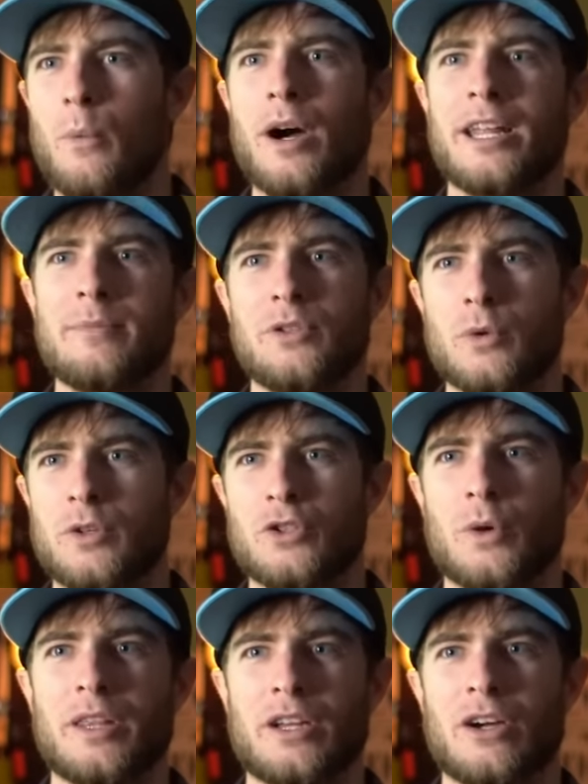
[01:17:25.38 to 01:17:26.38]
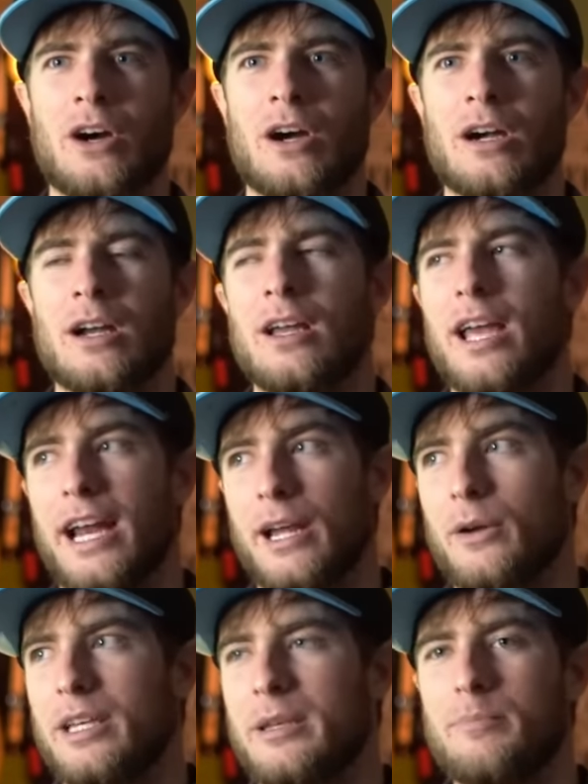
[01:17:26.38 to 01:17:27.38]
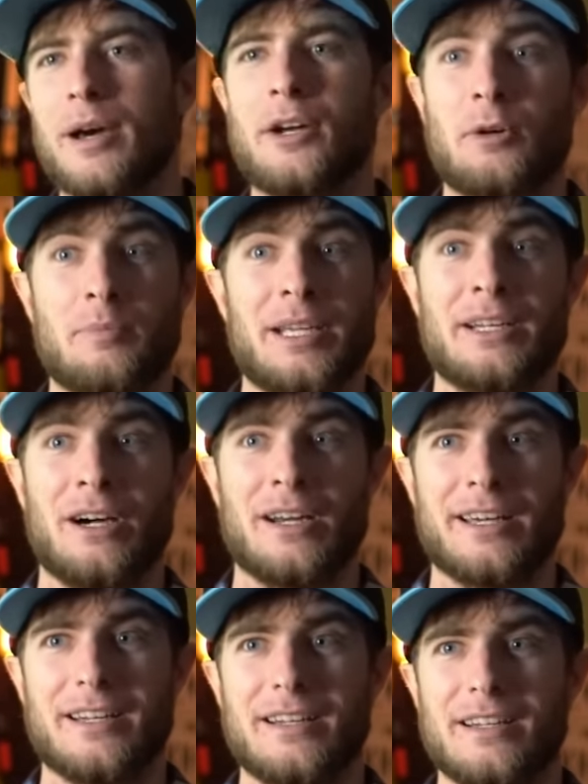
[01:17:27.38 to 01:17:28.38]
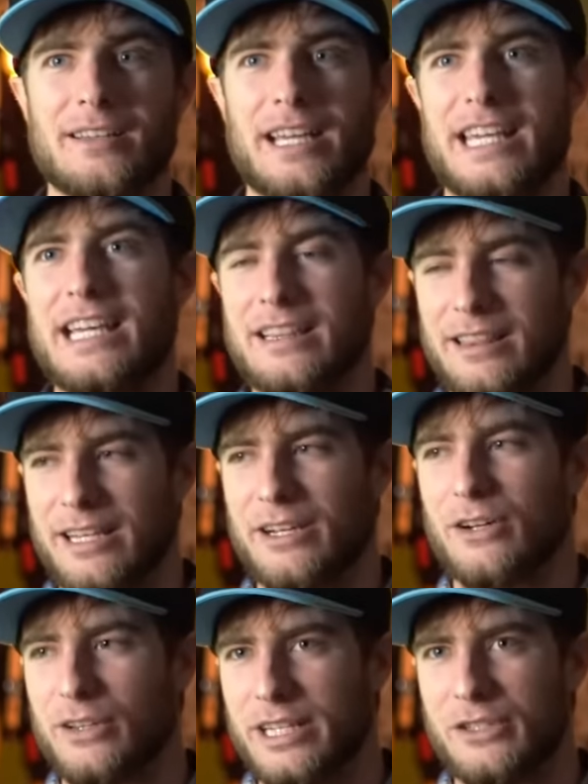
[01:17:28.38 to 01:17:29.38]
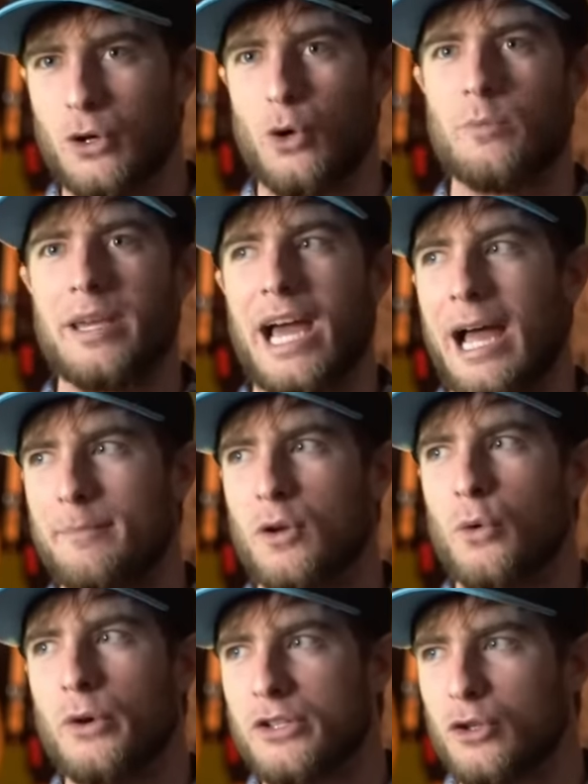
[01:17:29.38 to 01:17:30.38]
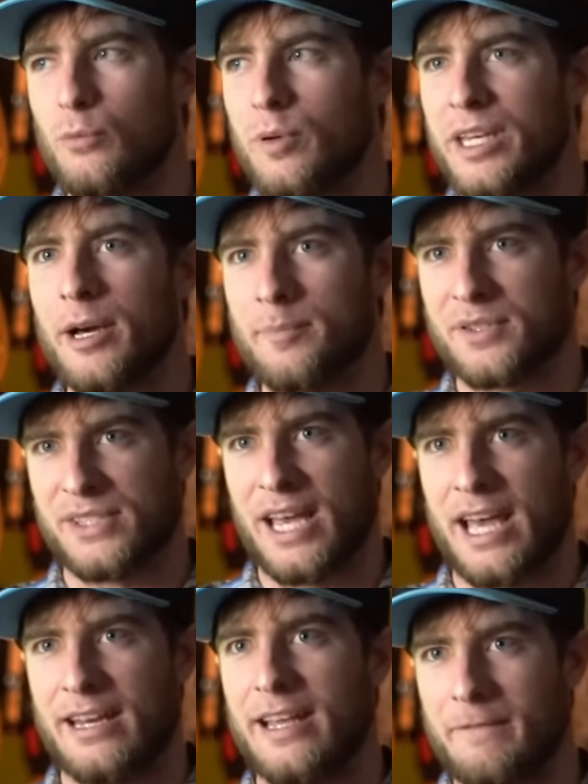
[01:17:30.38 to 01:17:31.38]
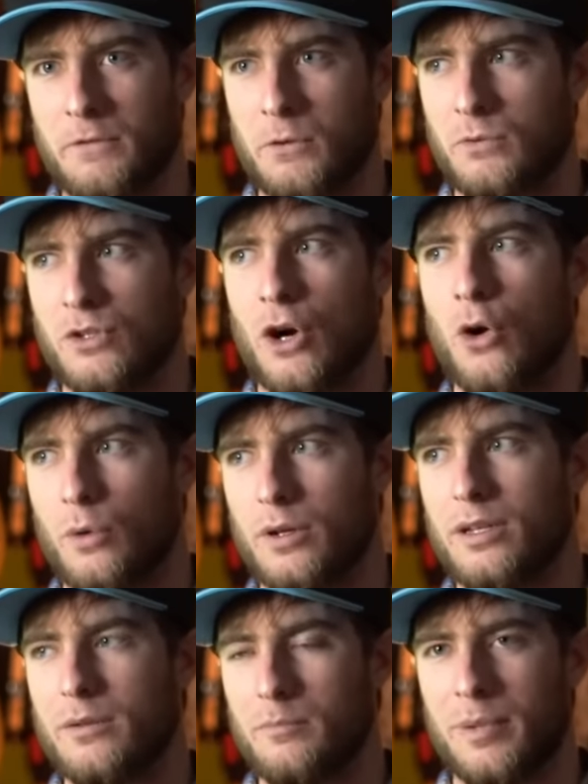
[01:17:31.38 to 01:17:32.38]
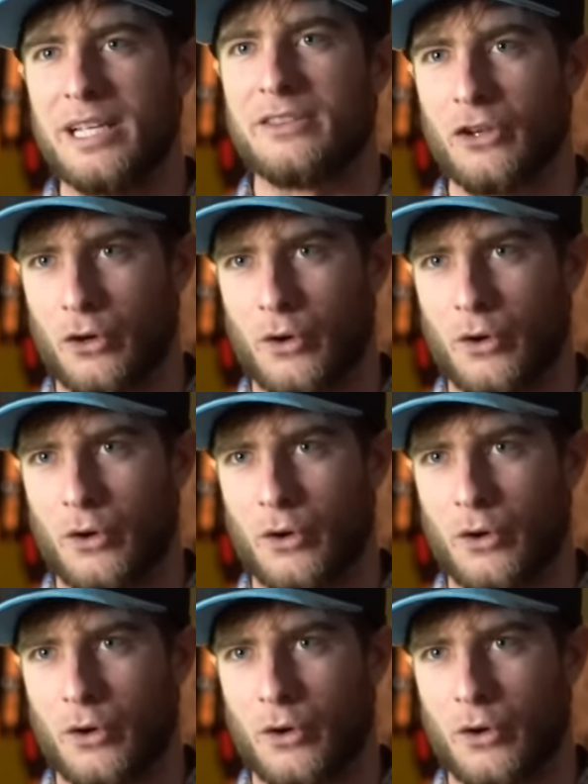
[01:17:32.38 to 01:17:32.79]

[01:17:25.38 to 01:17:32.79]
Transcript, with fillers: I want him to enjoy the car and he better beat on it. Like he literally told me, I'm going to be upset if you don't beat